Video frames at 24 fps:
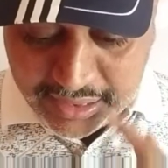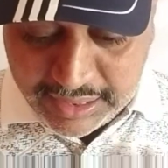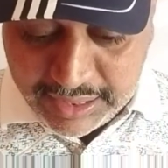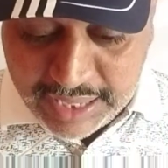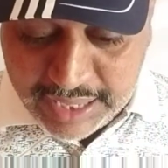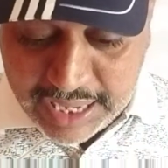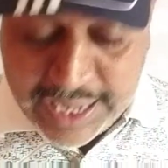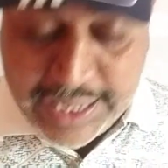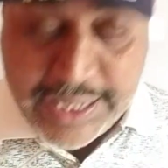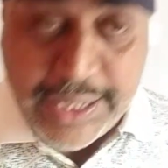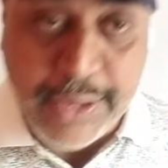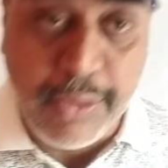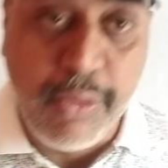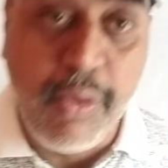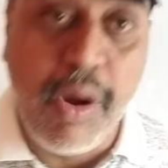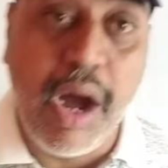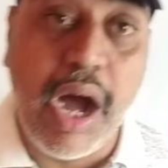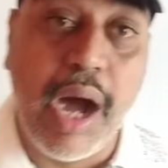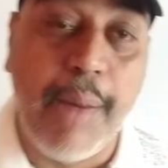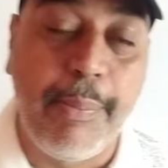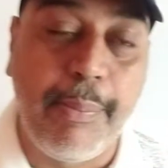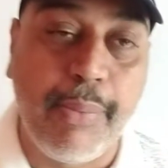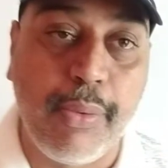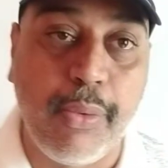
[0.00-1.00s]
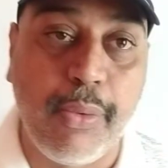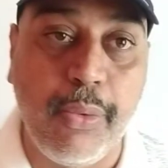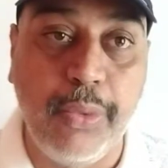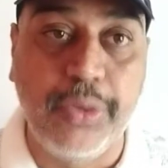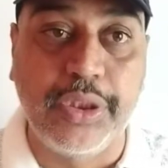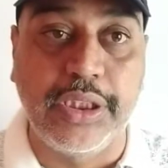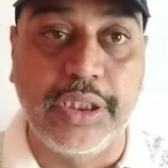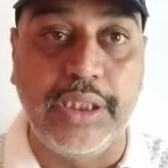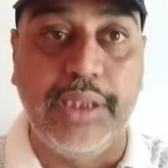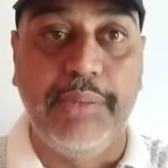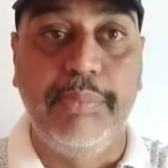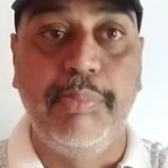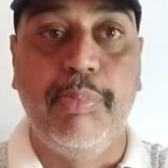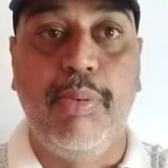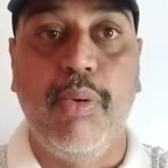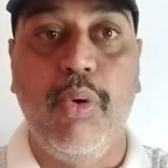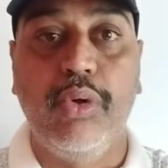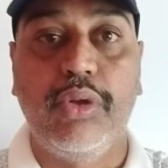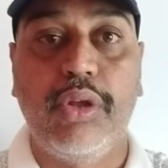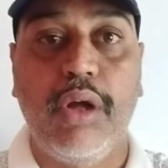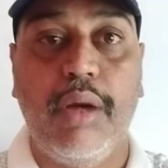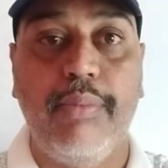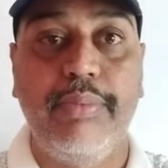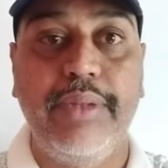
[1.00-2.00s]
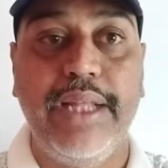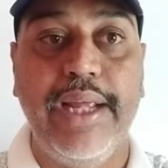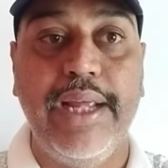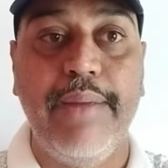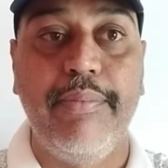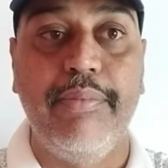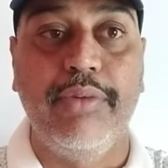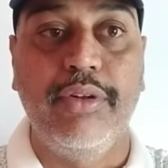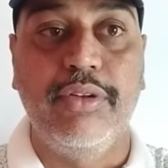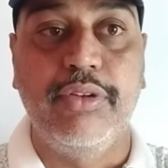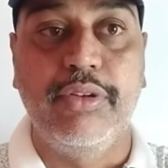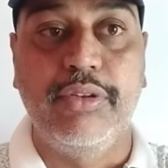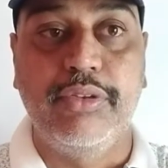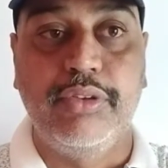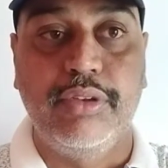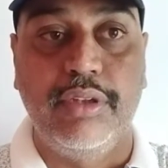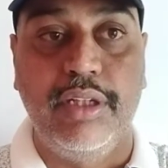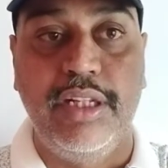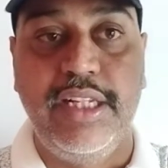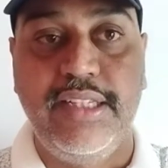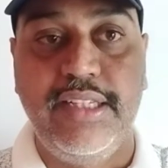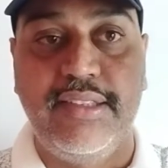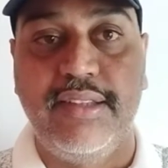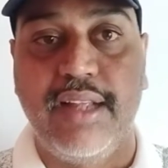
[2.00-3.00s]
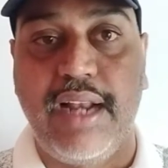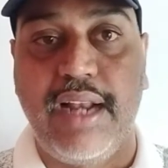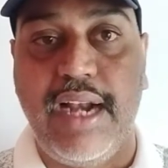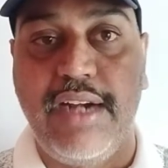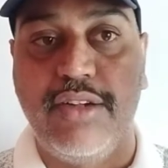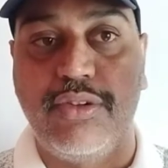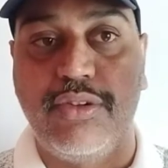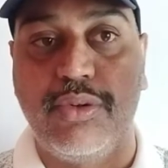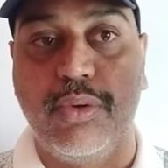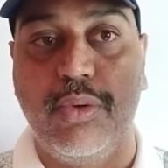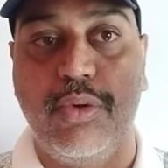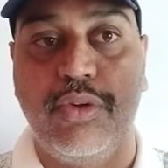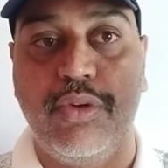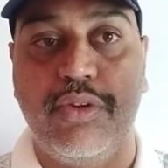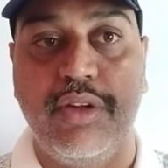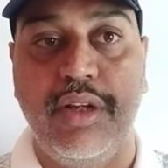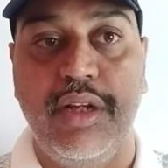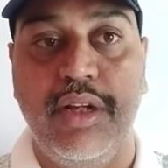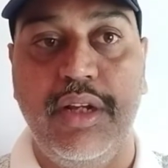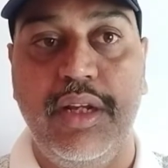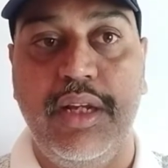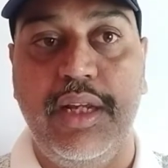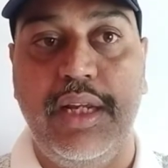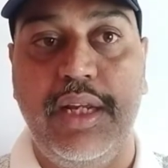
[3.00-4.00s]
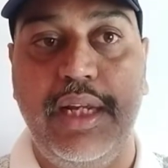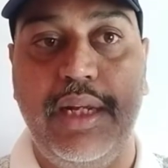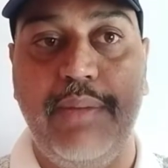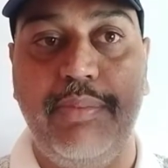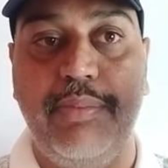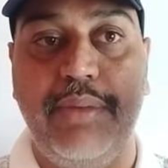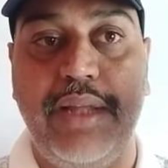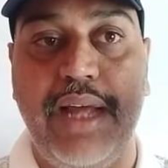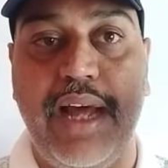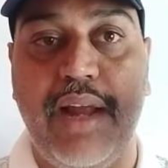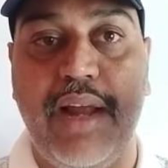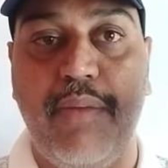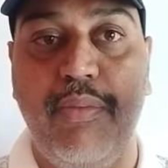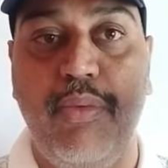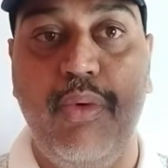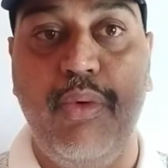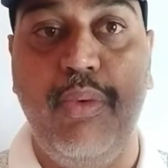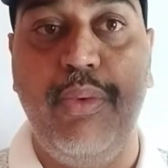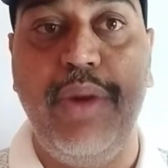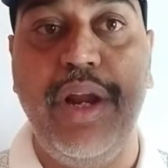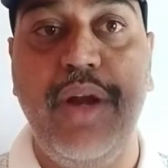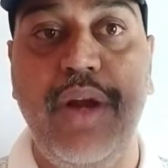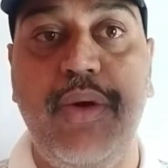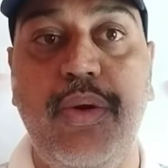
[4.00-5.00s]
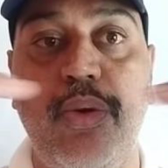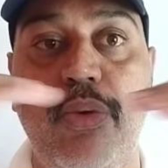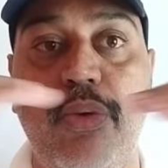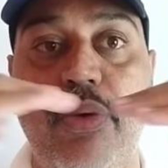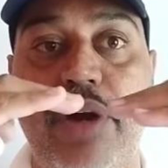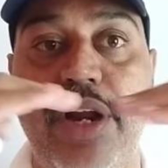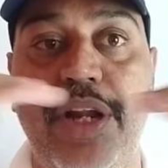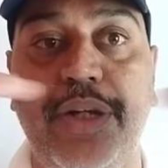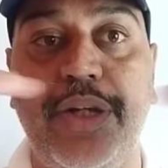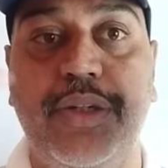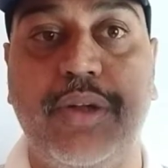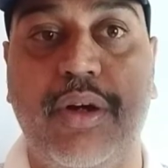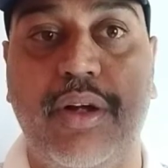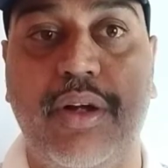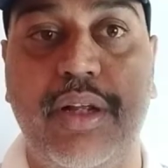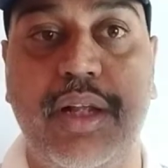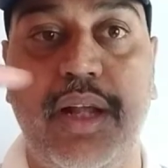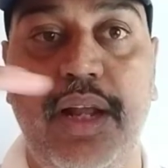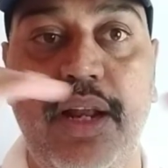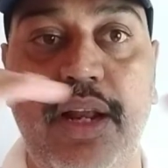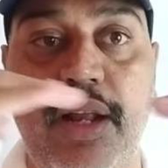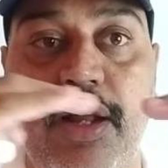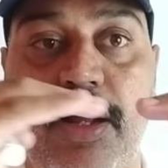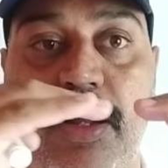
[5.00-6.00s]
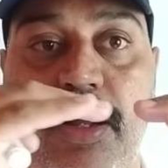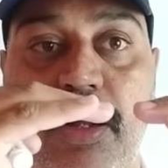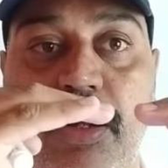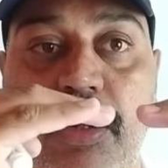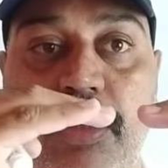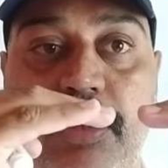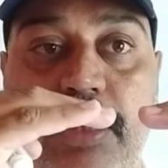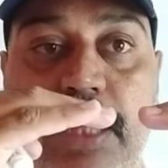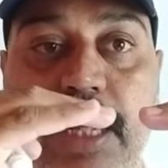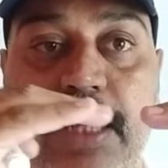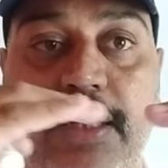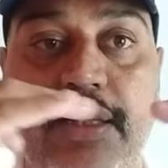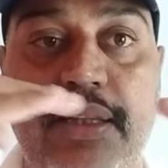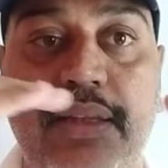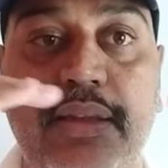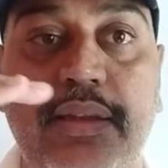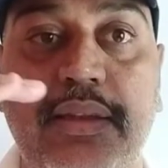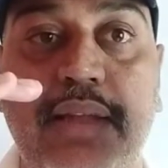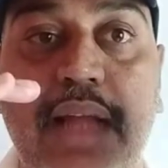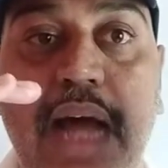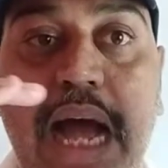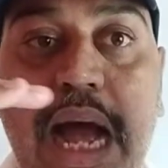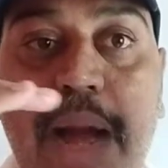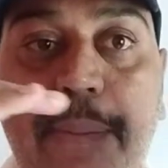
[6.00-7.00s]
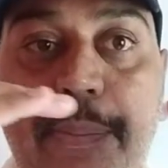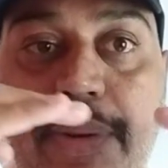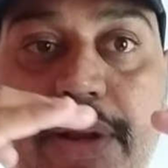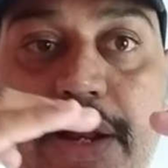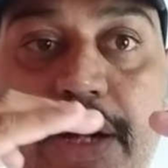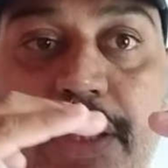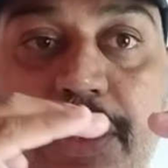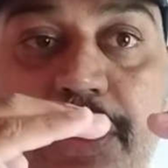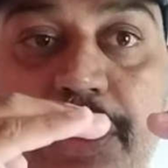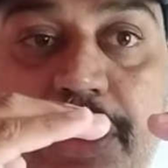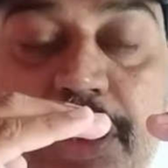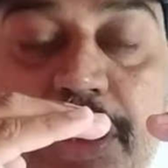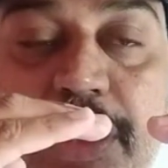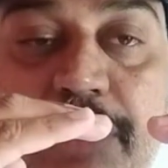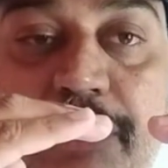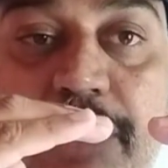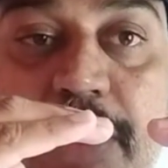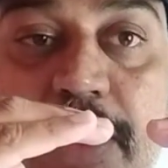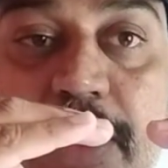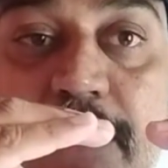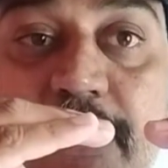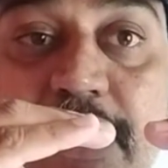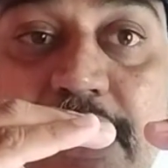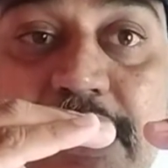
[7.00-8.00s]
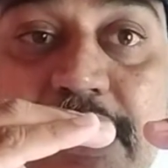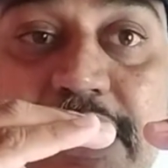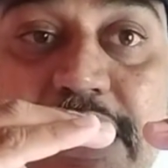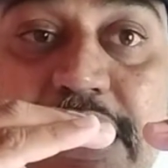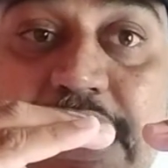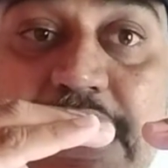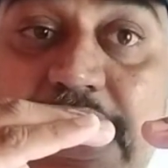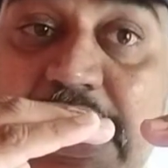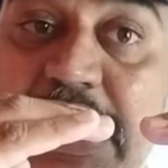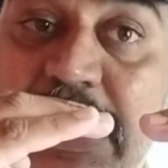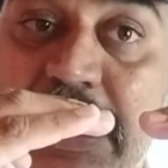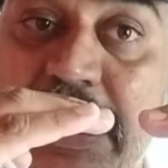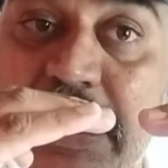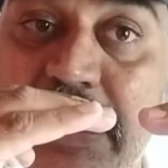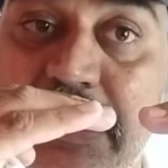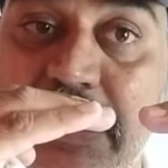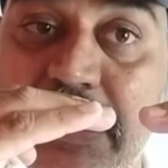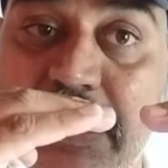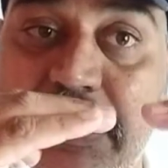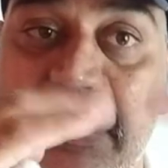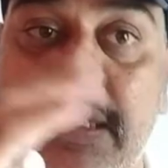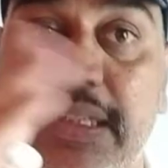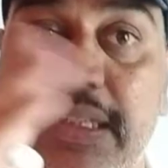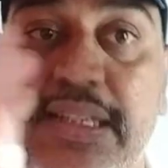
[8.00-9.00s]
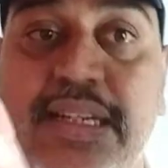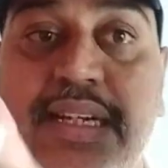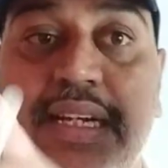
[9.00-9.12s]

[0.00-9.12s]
relative approach. If both of them, listener and source, if they are moving toward each other, then the apparent change in frequency increases.